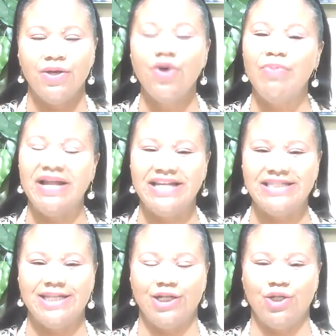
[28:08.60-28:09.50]
You've been
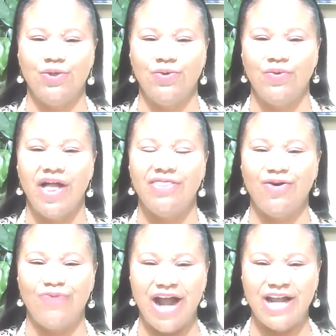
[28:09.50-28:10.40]
listening to
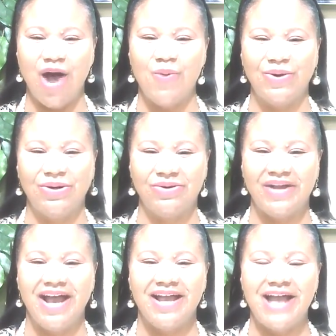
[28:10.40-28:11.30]
the Right Now
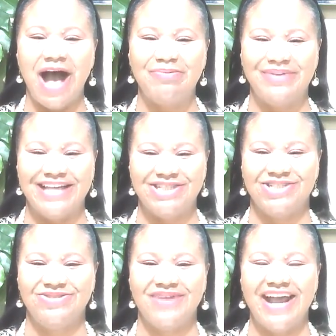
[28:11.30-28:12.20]
Word. God bless
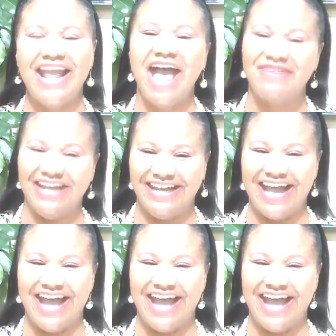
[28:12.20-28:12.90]
you and have a good